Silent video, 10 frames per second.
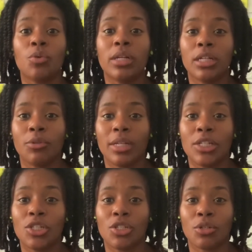what you need
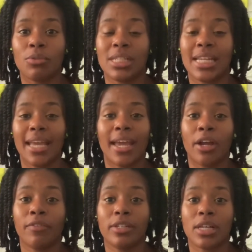to do to take care
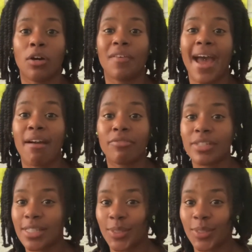of yourself every single